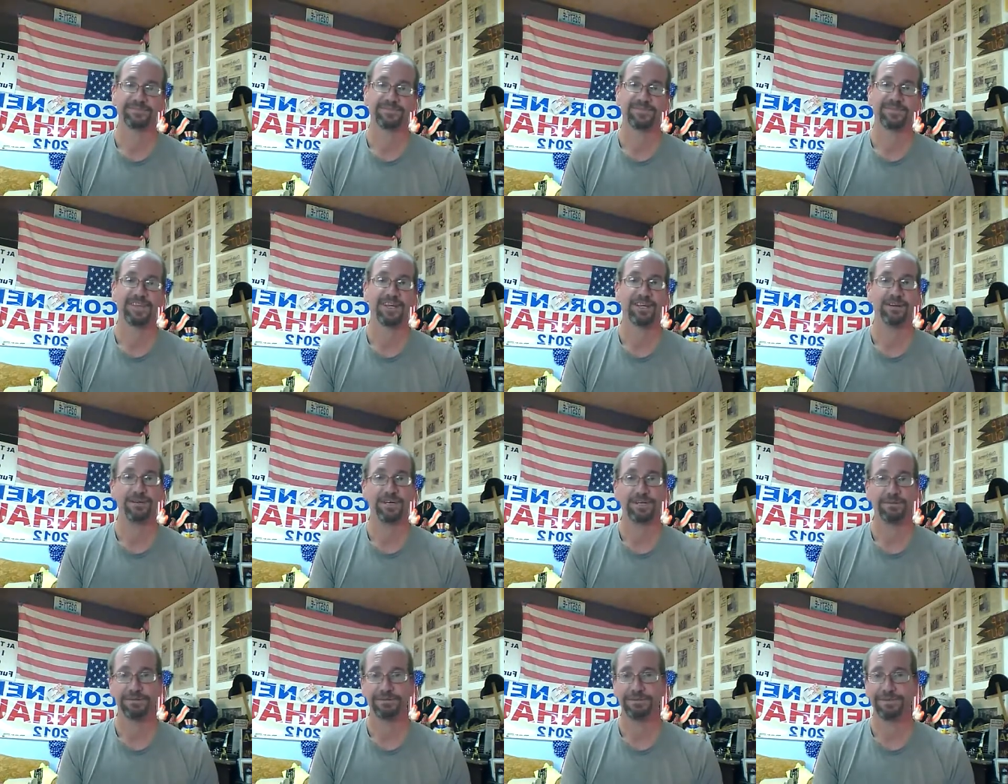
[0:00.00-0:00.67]
If they
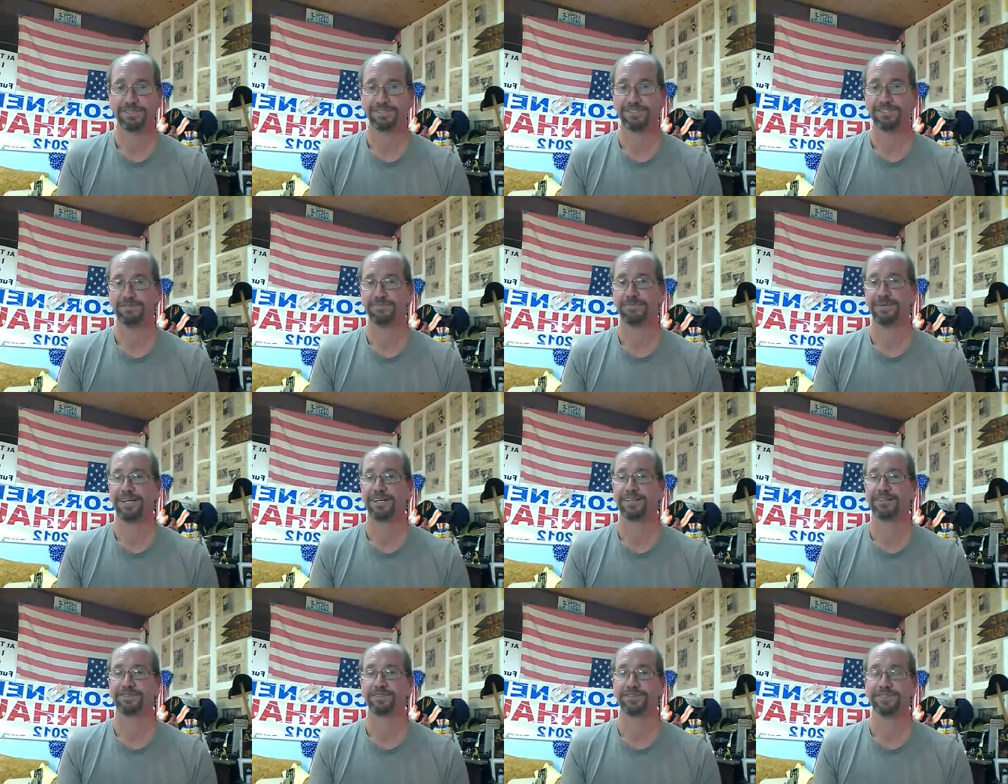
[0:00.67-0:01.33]
don't give me my stuff
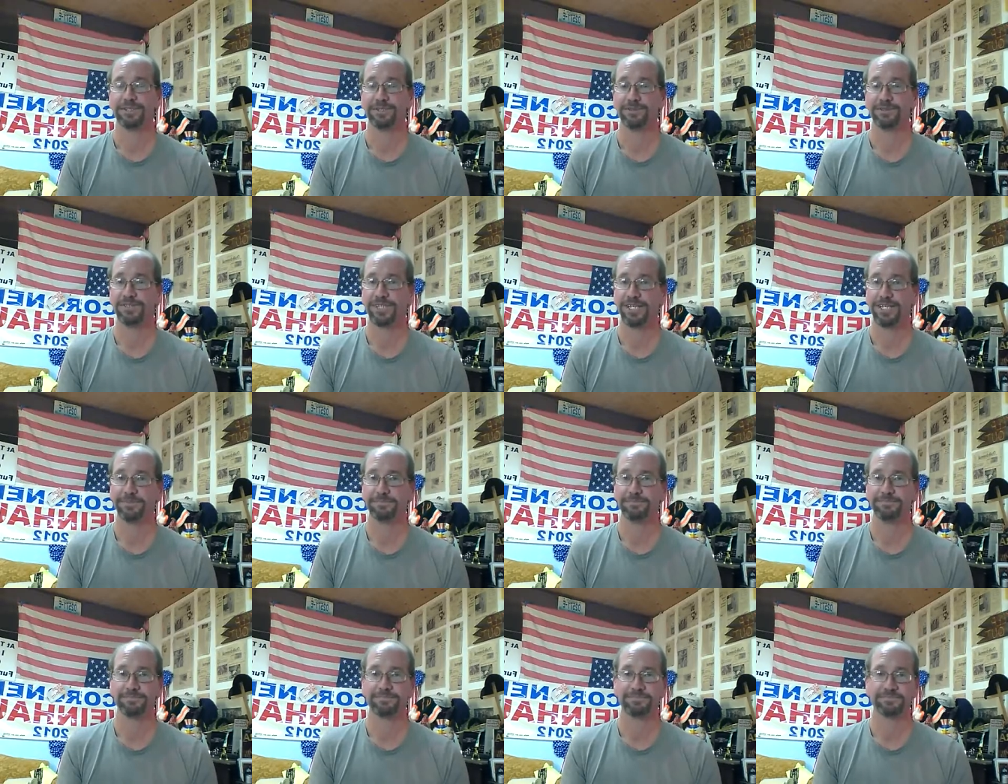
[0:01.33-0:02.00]
back on Tuesday,
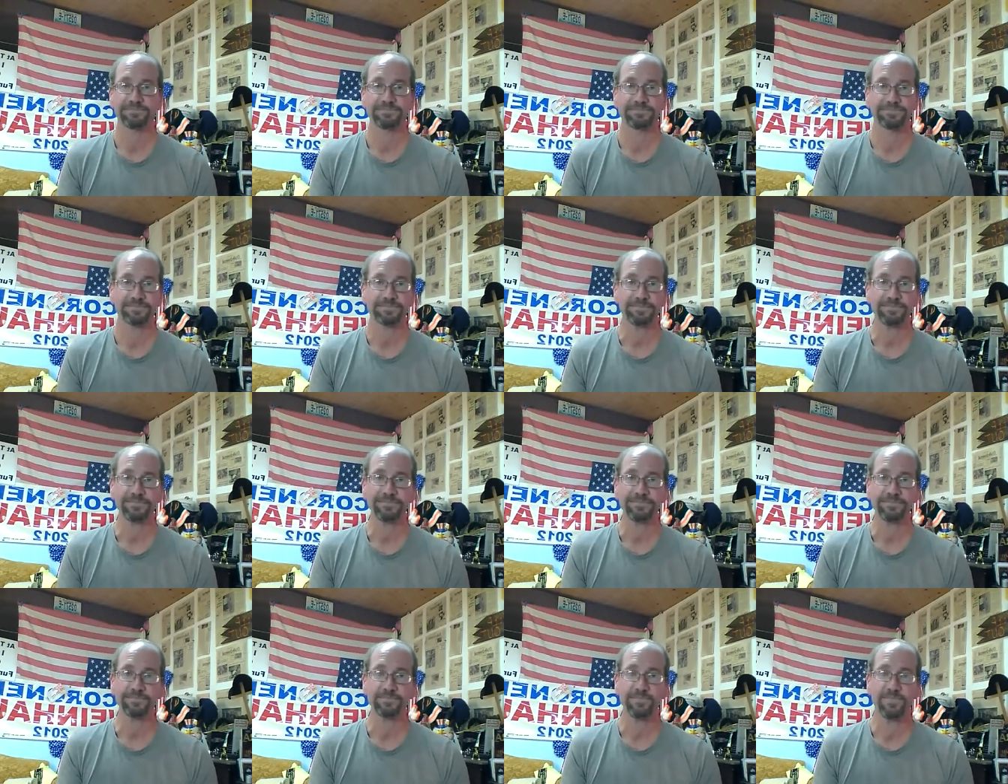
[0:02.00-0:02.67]

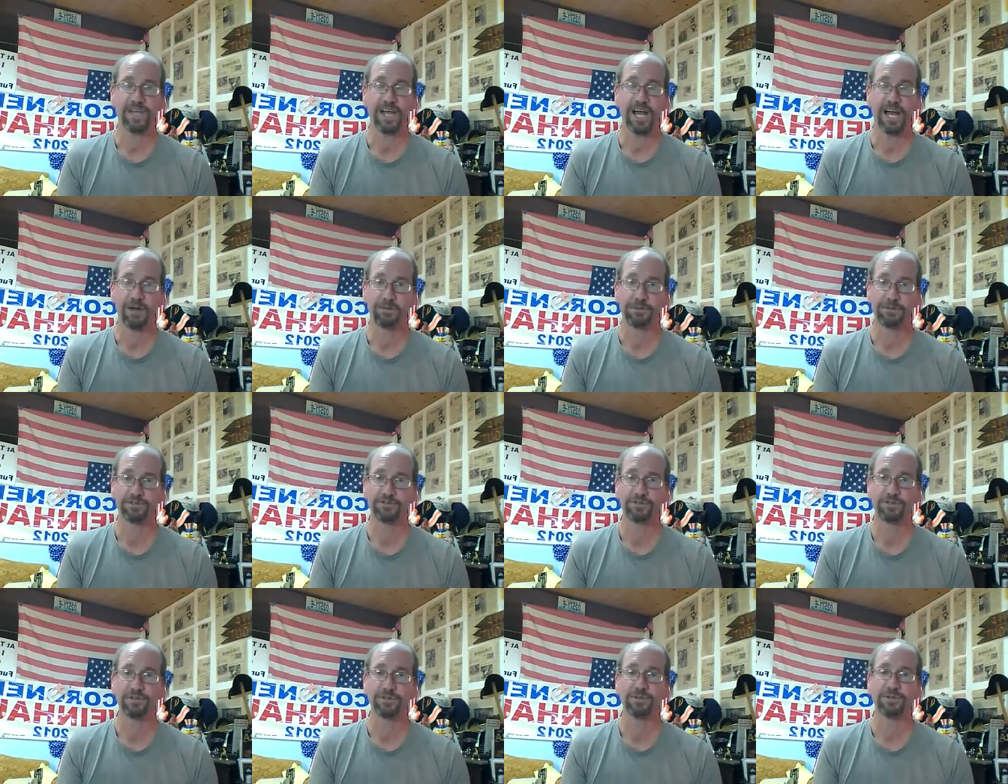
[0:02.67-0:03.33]
Highway
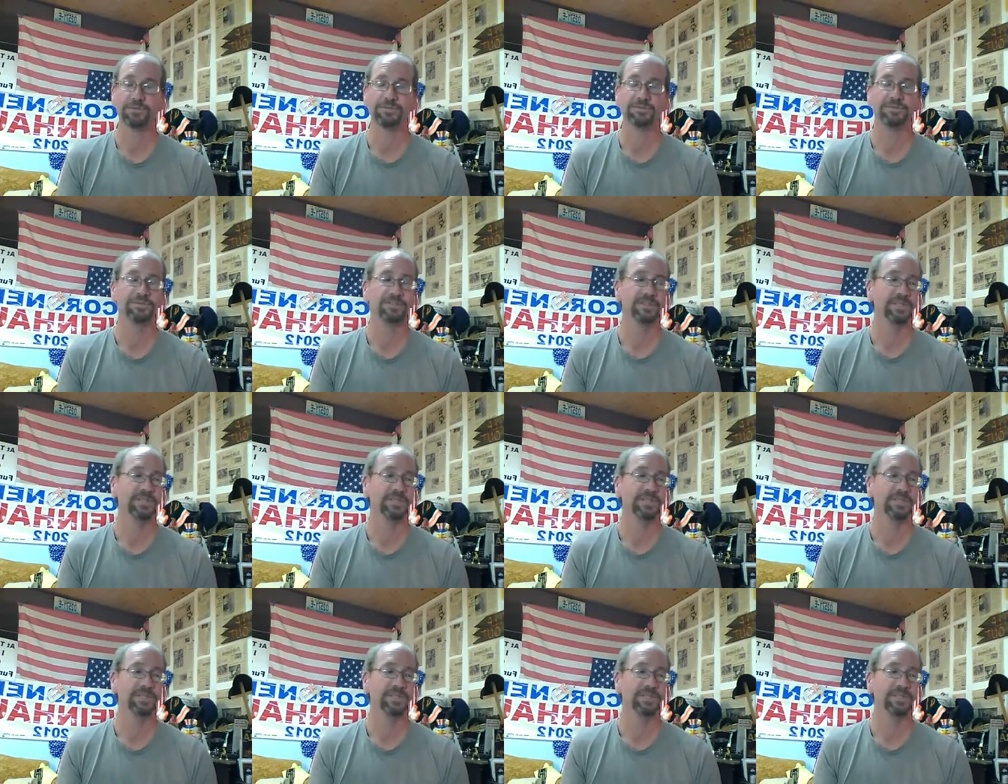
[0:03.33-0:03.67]
Patrol,